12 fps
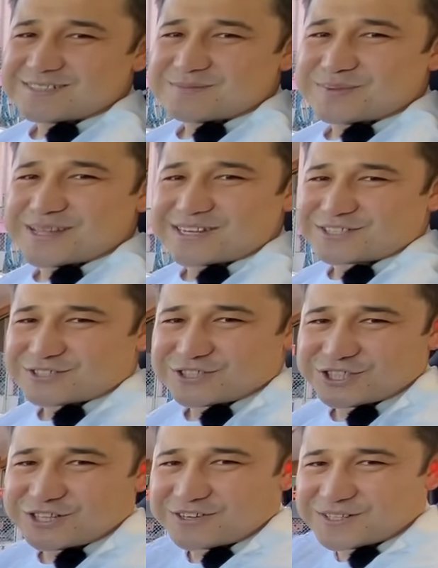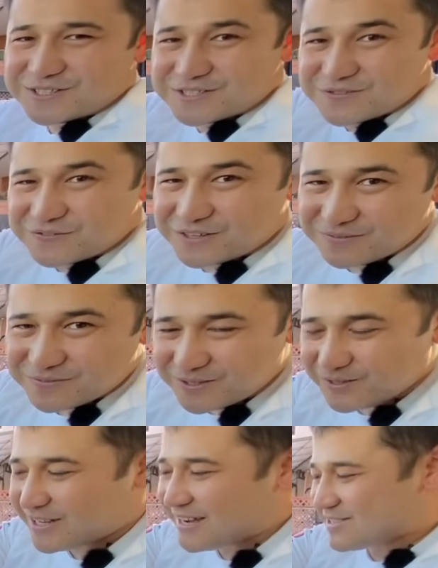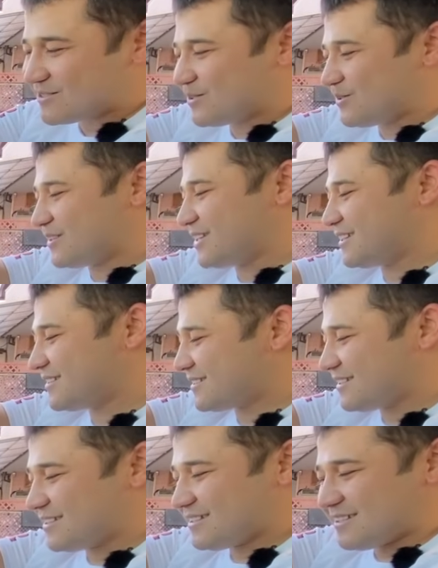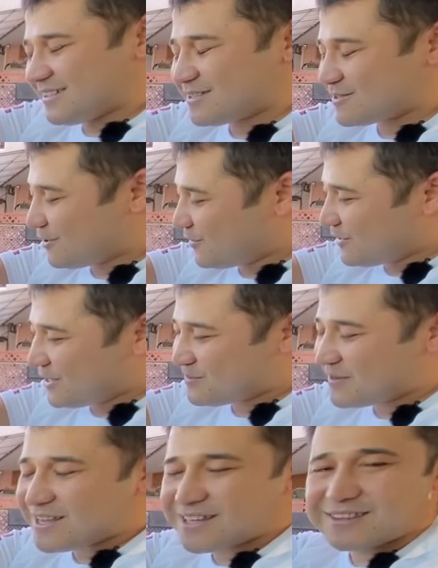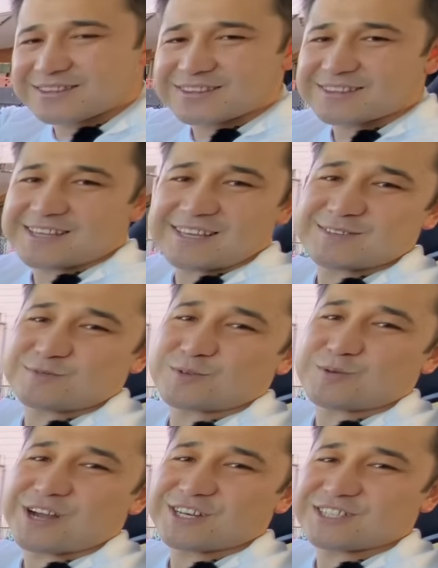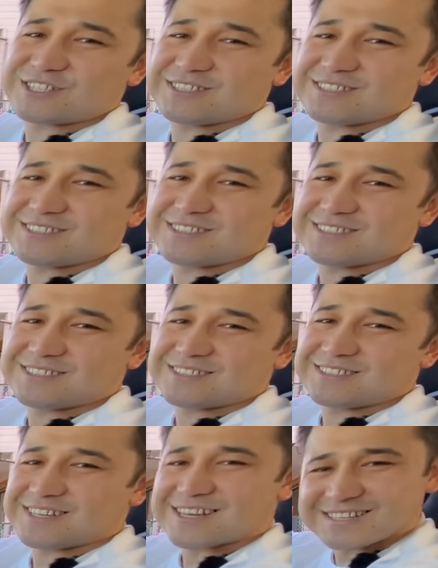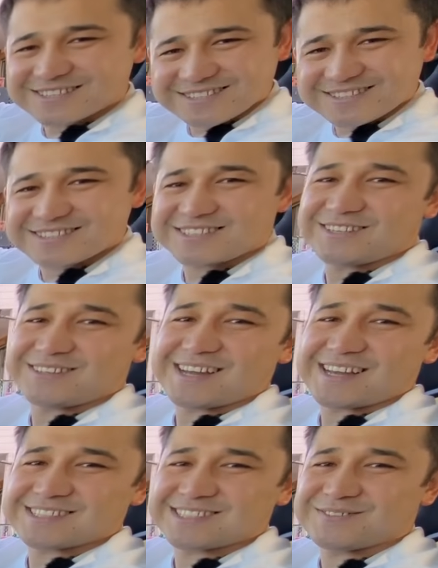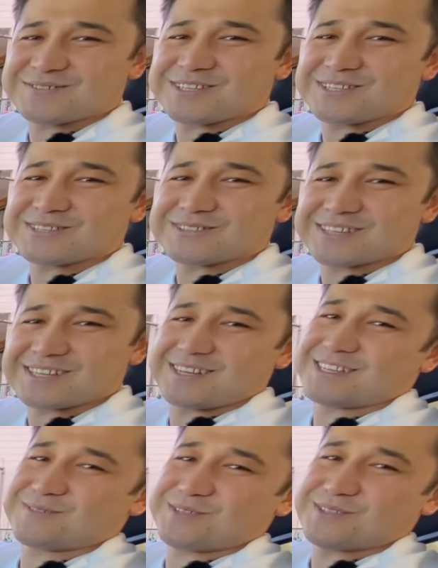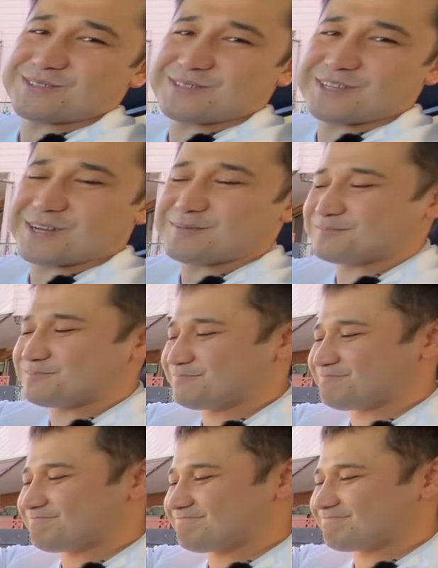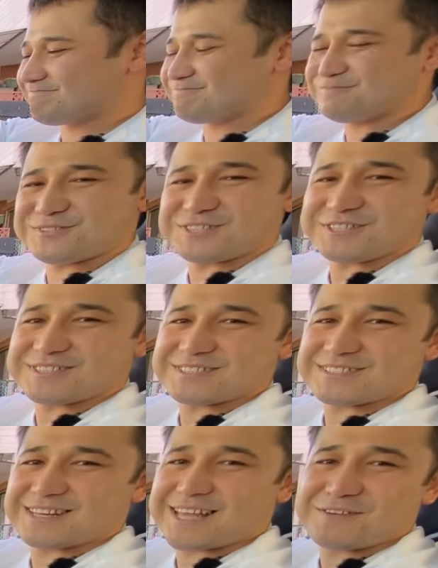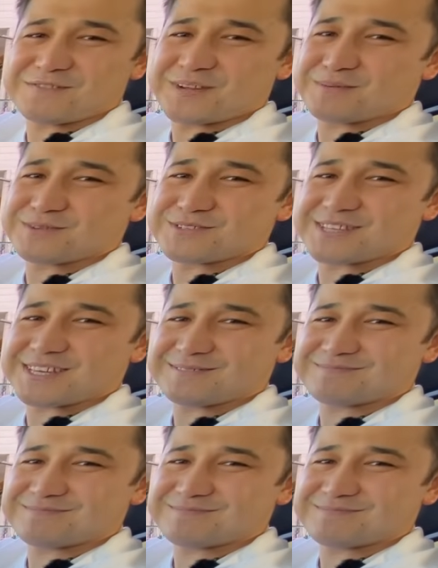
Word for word: pleasure sharing this fun with you guys all. And as always, man, thanks for watching, and see you guys in the video, the next videos to come. Cheers and have a fabulous day.